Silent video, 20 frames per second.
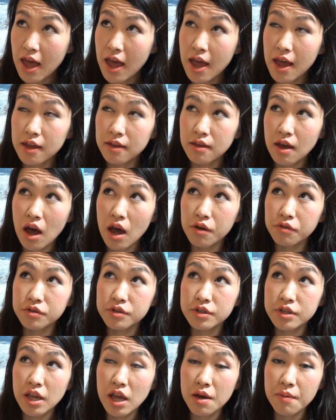and I
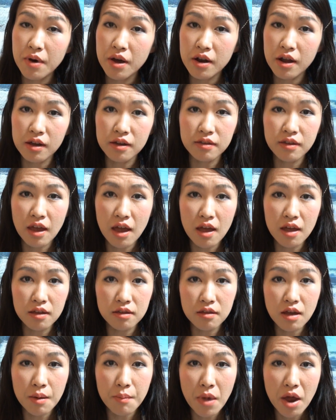would say about like
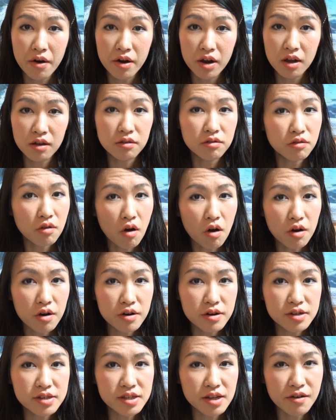10 American
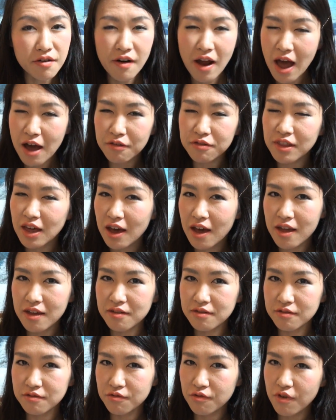dollars, around that
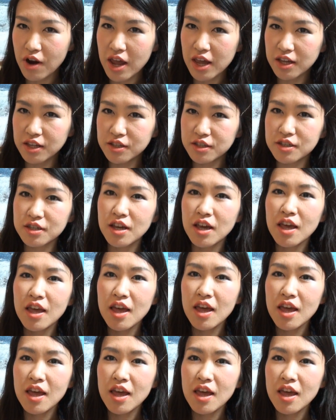range,